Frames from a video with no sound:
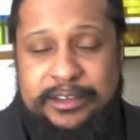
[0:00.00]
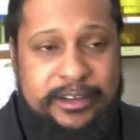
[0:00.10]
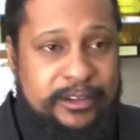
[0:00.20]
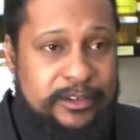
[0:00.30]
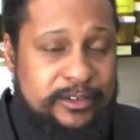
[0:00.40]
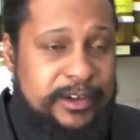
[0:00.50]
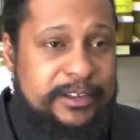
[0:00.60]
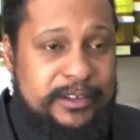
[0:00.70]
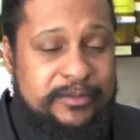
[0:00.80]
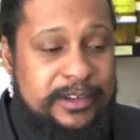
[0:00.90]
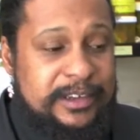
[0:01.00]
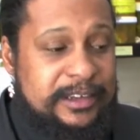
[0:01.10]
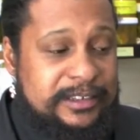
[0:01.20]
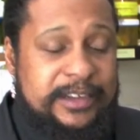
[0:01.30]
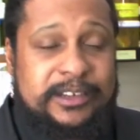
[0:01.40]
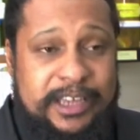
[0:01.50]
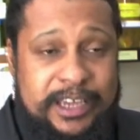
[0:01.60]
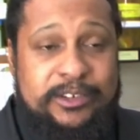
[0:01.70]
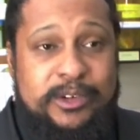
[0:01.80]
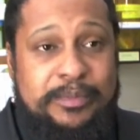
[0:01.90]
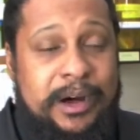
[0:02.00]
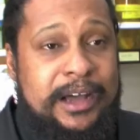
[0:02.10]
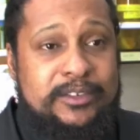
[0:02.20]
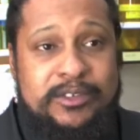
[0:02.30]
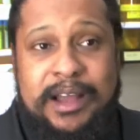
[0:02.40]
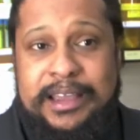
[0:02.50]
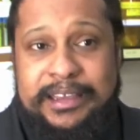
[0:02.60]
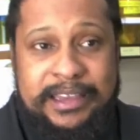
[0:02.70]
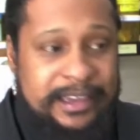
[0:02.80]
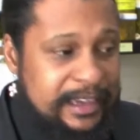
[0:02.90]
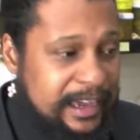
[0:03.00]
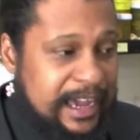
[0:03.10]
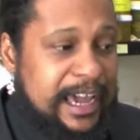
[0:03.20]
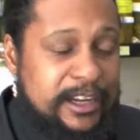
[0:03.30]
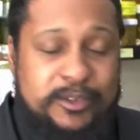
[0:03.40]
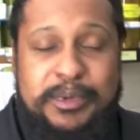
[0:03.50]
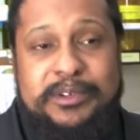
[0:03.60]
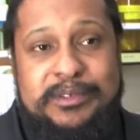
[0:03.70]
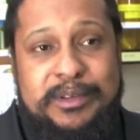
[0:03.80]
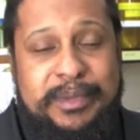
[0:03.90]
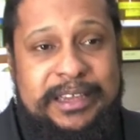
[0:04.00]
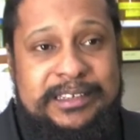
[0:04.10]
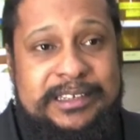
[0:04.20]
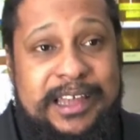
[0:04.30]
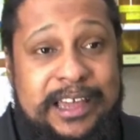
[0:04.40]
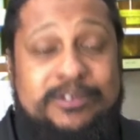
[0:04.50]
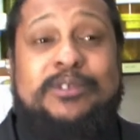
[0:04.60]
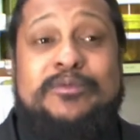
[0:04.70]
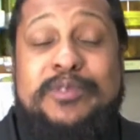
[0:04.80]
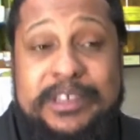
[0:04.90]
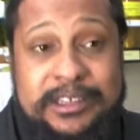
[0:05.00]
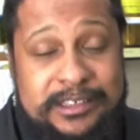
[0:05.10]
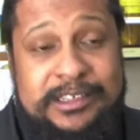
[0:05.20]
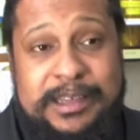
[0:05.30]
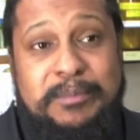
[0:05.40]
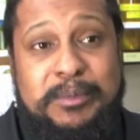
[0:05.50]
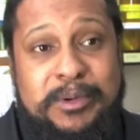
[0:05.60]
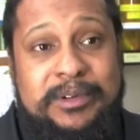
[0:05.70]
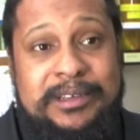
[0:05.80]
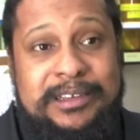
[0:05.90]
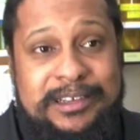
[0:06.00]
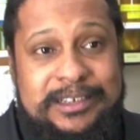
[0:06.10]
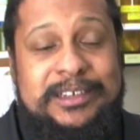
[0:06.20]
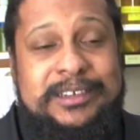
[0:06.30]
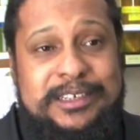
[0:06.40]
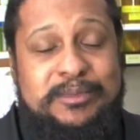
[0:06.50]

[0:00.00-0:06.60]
and under the stress of desiccation or pond drying and expose them to pesticides, they're really susceptible to disease